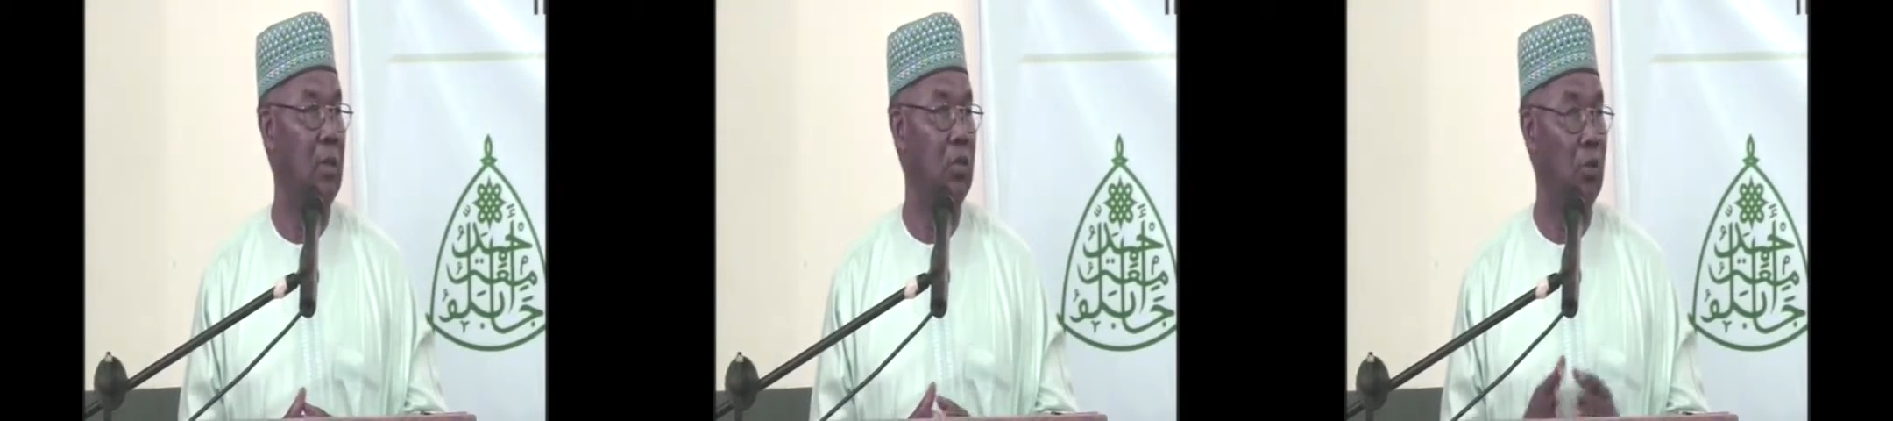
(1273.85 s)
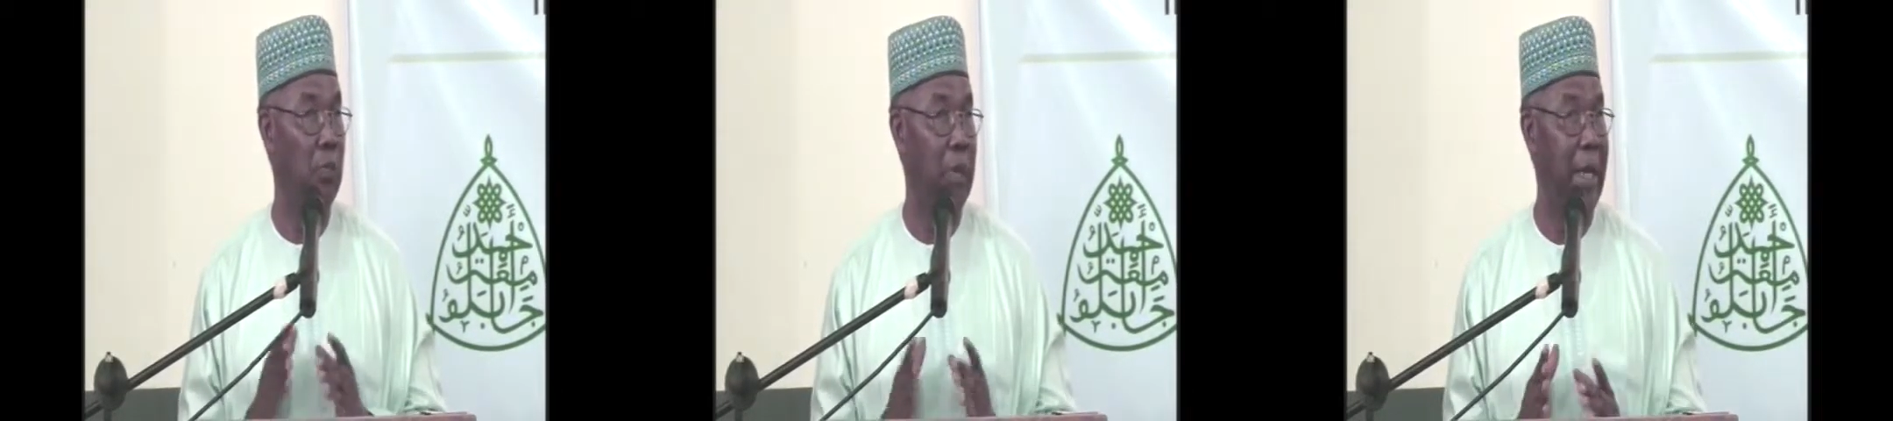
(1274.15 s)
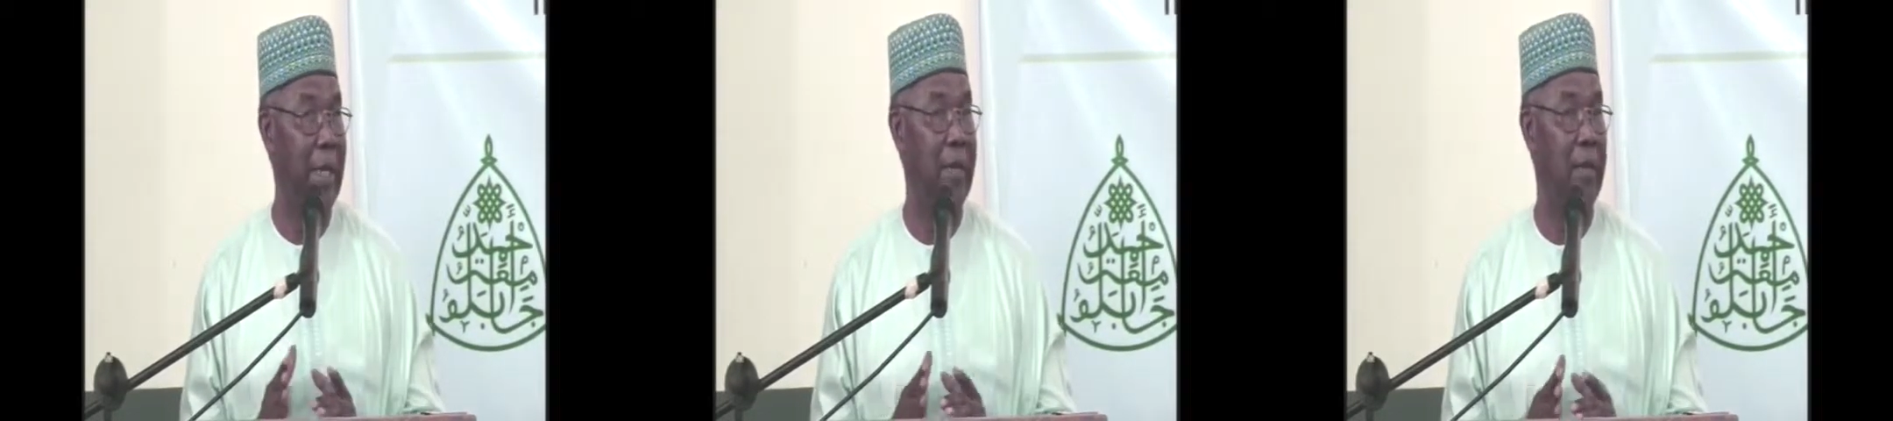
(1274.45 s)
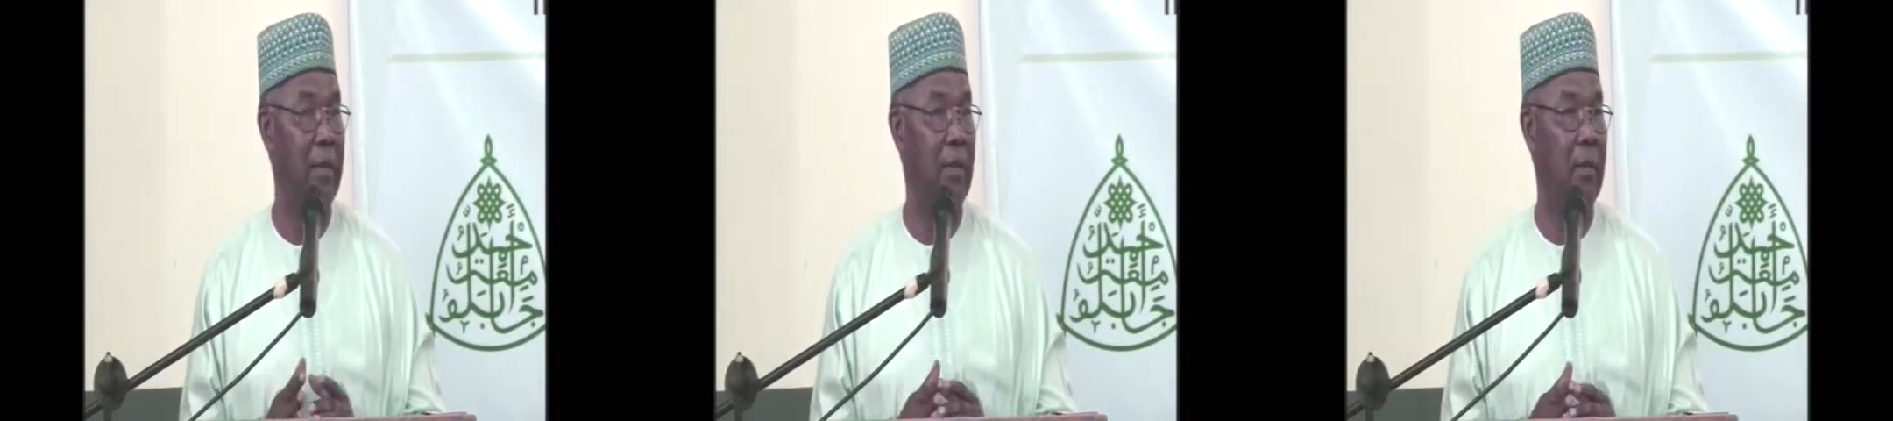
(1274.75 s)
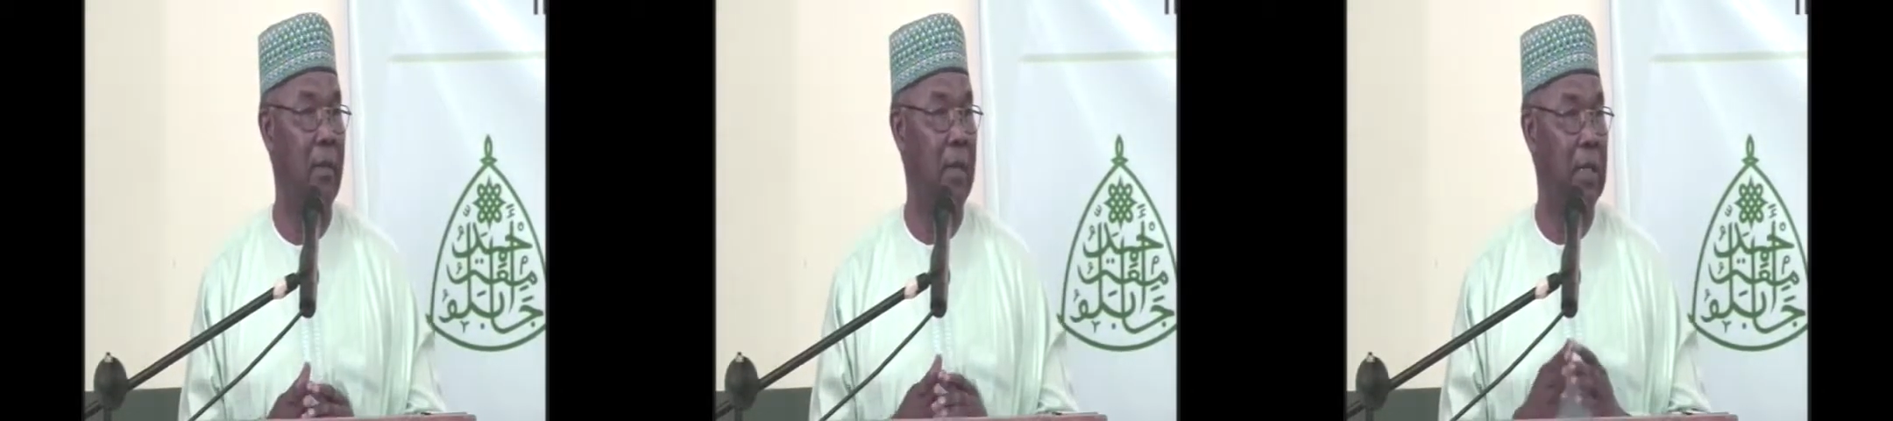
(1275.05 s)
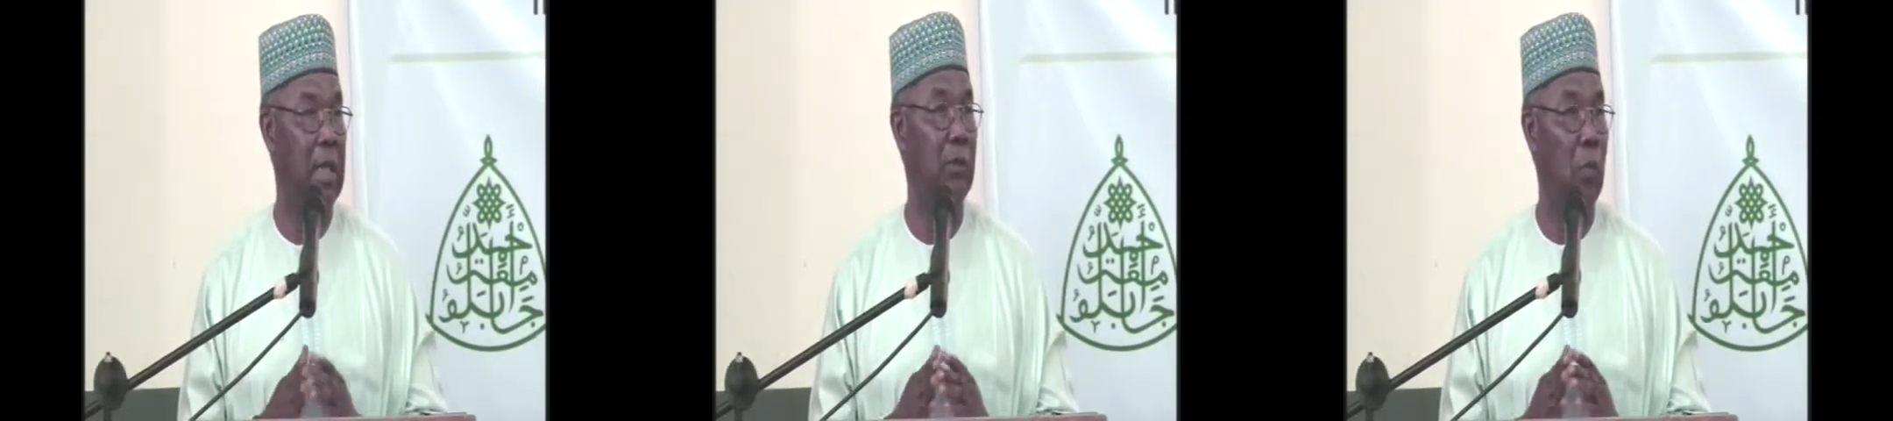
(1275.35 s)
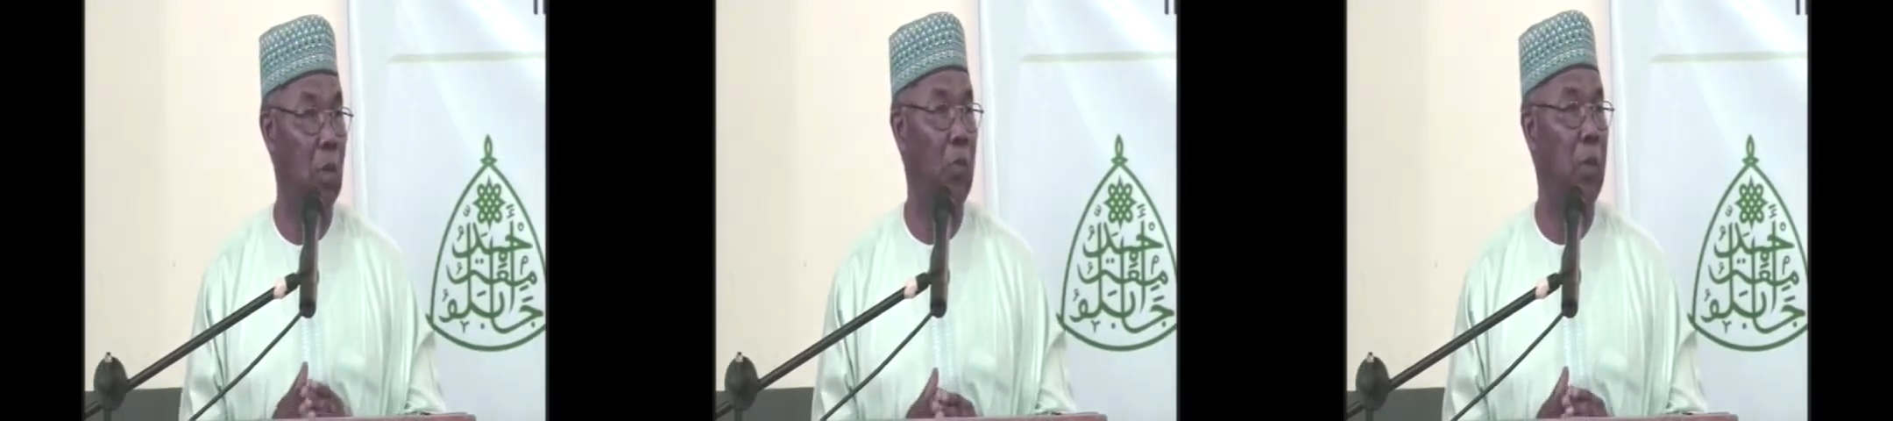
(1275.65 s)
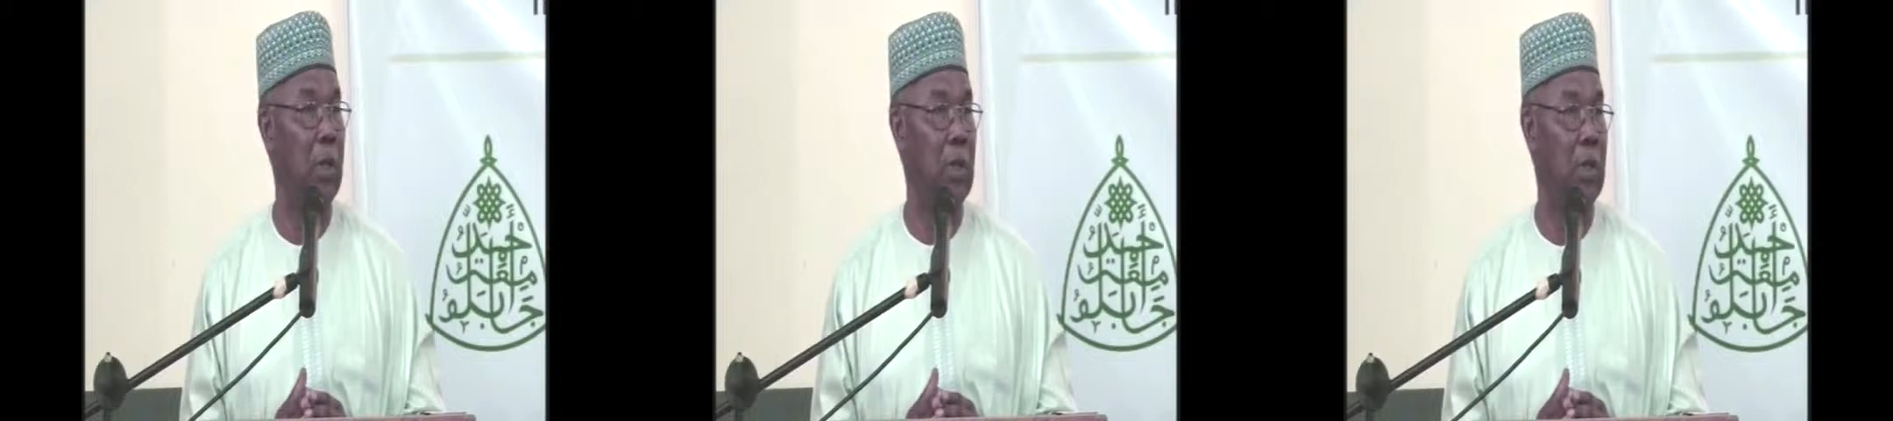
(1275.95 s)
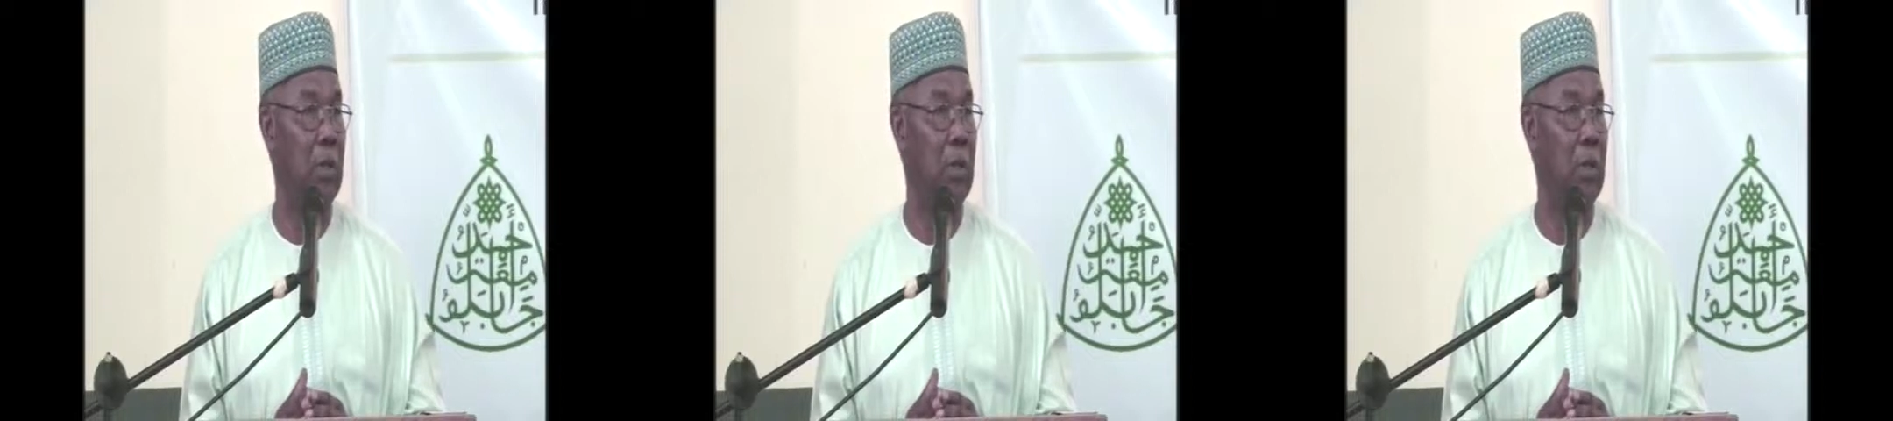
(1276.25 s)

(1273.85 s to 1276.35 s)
to break that monopoly